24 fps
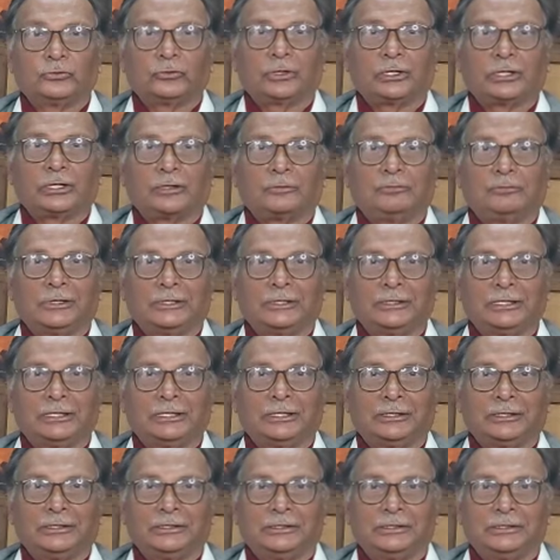Bangla
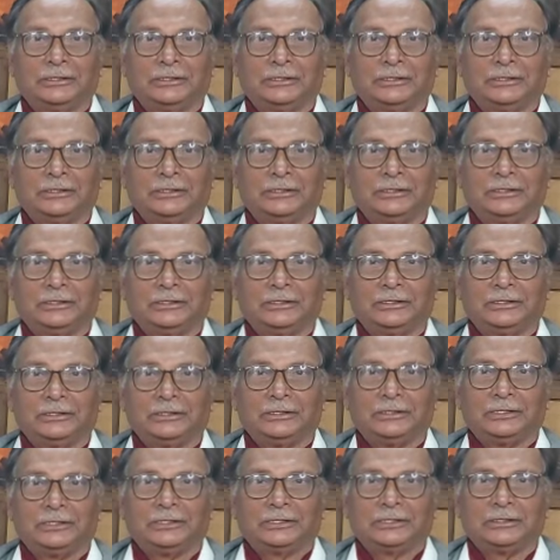
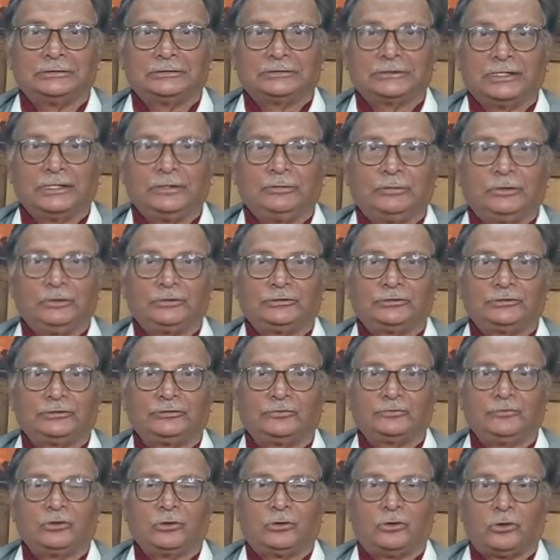celebrations were
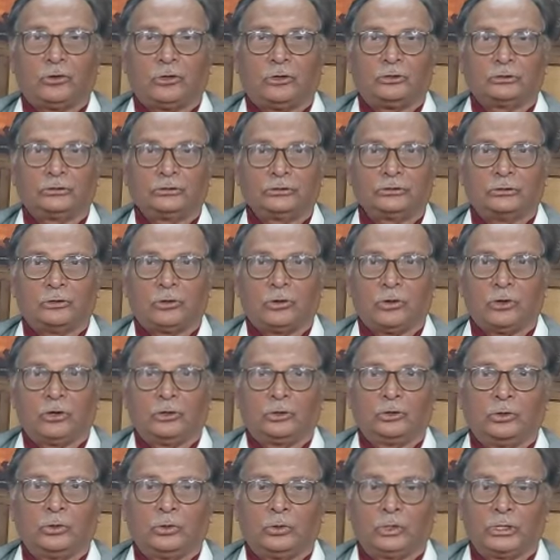on all
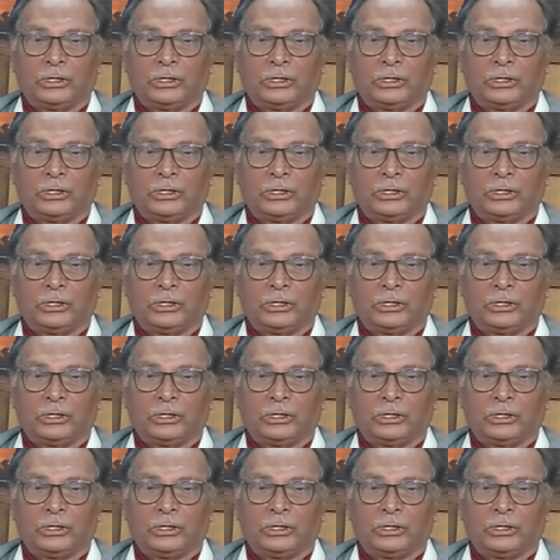over.